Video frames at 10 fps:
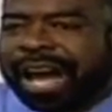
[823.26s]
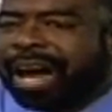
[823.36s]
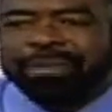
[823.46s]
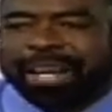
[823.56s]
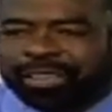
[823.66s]

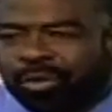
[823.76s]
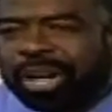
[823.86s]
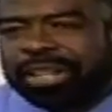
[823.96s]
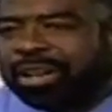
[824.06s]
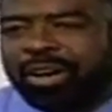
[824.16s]
I'm not the
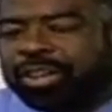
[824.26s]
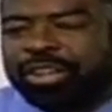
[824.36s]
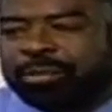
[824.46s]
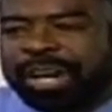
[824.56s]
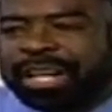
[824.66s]
one that owe
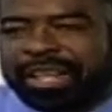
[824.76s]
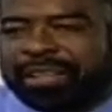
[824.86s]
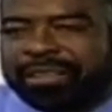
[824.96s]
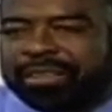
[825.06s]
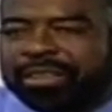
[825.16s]
you the
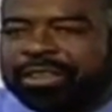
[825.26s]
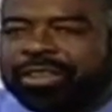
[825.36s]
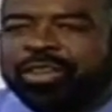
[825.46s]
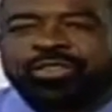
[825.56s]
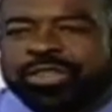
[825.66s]
money.
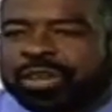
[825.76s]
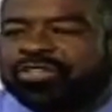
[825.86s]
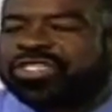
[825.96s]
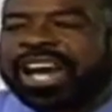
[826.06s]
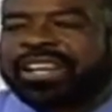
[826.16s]
You should
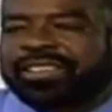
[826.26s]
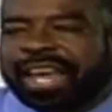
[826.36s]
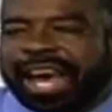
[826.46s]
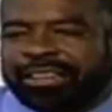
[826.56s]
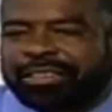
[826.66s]
have checked
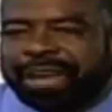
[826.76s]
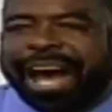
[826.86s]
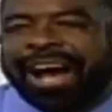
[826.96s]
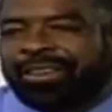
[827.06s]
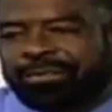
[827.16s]
that
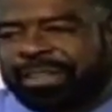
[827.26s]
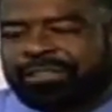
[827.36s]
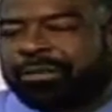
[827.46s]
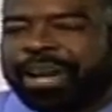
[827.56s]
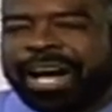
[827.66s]
out,
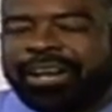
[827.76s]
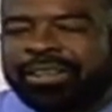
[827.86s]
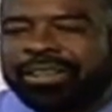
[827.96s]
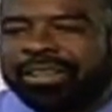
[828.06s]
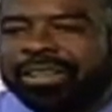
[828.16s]
Mr.
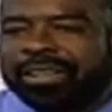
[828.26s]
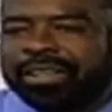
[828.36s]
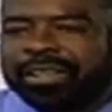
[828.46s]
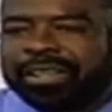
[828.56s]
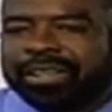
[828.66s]
Brown.
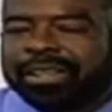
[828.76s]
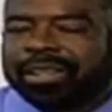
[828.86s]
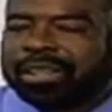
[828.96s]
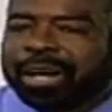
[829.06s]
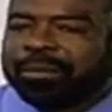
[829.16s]

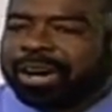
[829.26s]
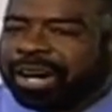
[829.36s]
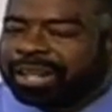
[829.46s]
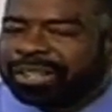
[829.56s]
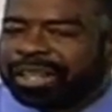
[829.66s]
Come
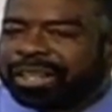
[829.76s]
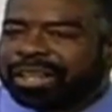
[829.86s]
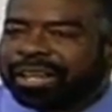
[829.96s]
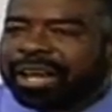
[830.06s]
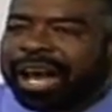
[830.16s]
on.
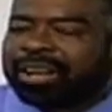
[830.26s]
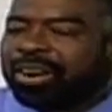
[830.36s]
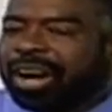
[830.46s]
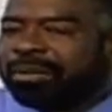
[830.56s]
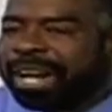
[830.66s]
I
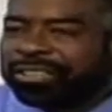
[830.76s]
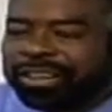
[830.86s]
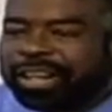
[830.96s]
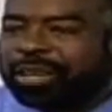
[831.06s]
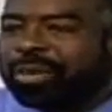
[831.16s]
called my
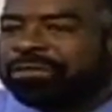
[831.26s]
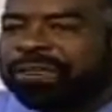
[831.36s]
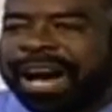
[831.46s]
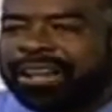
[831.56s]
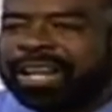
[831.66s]
attorney. We
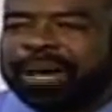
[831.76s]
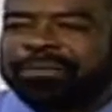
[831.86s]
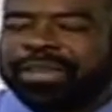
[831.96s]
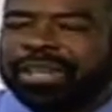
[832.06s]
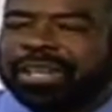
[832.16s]
followed
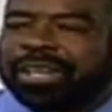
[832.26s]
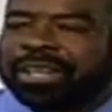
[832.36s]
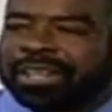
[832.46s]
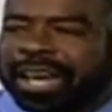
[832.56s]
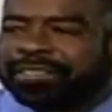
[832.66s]
up.
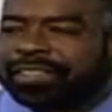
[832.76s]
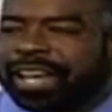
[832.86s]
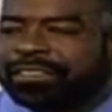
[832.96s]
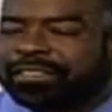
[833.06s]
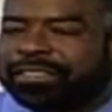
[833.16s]
Yes,
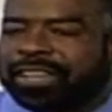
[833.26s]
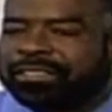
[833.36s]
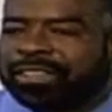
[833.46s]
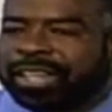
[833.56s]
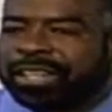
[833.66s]
Les,
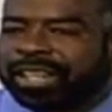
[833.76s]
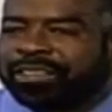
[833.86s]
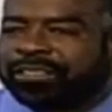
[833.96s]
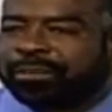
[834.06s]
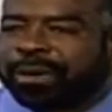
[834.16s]
there's a lien
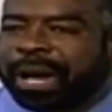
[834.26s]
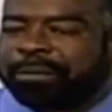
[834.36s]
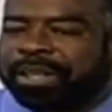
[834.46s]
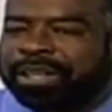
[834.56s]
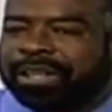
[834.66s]
against the
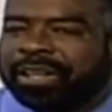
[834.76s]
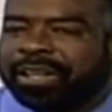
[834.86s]
property.